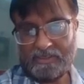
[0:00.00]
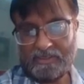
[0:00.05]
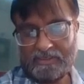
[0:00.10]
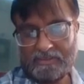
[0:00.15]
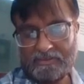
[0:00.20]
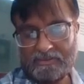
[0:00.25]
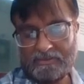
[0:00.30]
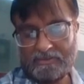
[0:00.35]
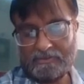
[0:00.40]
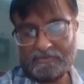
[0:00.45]

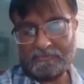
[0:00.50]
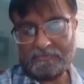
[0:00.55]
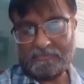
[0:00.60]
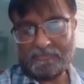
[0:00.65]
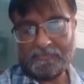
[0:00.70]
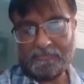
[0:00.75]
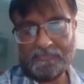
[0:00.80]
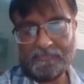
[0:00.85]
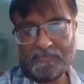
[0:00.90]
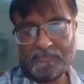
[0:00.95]
um,
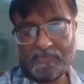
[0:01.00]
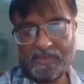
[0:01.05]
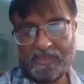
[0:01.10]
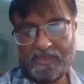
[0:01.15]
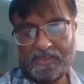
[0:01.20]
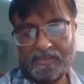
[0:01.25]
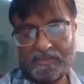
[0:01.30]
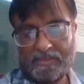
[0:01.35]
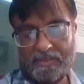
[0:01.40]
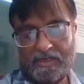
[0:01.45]

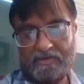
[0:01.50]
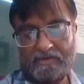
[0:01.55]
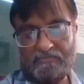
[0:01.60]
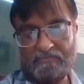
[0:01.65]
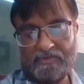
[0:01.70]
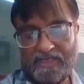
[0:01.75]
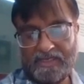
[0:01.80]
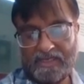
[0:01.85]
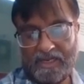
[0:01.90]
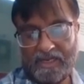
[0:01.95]

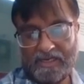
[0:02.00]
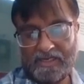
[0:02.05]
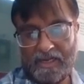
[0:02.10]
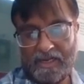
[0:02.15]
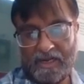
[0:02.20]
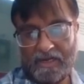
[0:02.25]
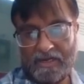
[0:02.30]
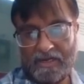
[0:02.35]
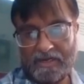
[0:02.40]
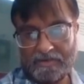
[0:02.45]

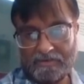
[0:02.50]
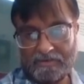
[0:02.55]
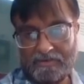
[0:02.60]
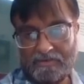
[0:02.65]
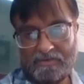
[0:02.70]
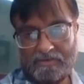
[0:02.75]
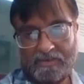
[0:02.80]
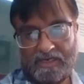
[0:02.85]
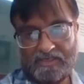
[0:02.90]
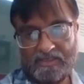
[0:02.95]
FTIR,
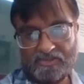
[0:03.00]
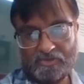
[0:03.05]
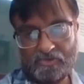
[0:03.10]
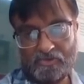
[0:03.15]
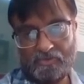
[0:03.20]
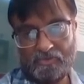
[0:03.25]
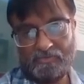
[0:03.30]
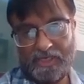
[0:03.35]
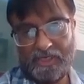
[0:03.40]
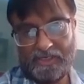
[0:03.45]
and
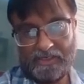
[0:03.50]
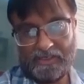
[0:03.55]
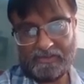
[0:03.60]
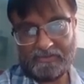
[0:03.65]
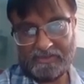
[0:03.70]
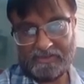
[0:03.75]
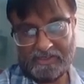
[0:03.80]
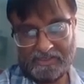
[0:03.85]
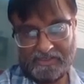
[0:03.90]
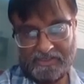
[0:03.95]
so many
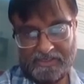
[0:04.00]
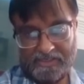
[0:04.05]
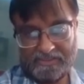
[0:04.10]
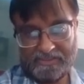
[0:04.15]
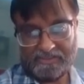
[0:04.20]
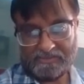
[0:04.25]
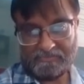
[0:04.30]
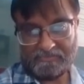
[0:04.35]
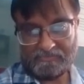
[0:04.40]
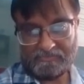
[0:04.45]

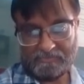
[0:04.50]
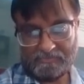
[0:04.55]
techniques,